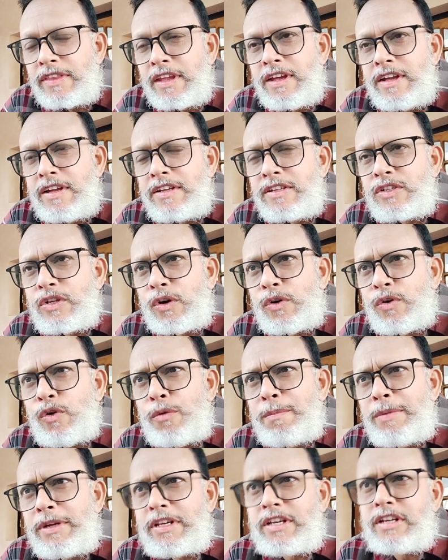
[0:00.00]
So
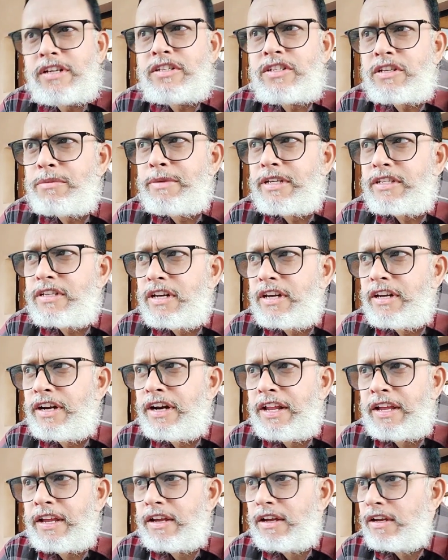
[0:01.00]
competency based
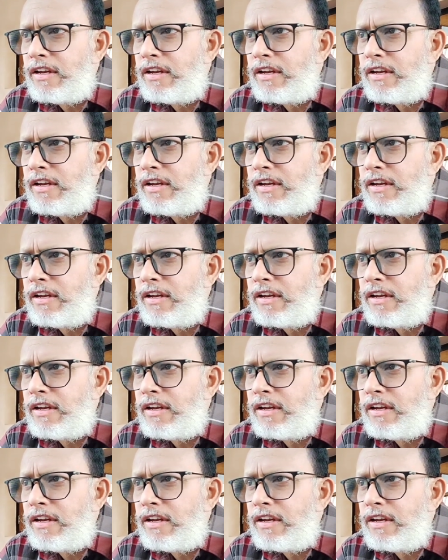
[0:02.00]
learning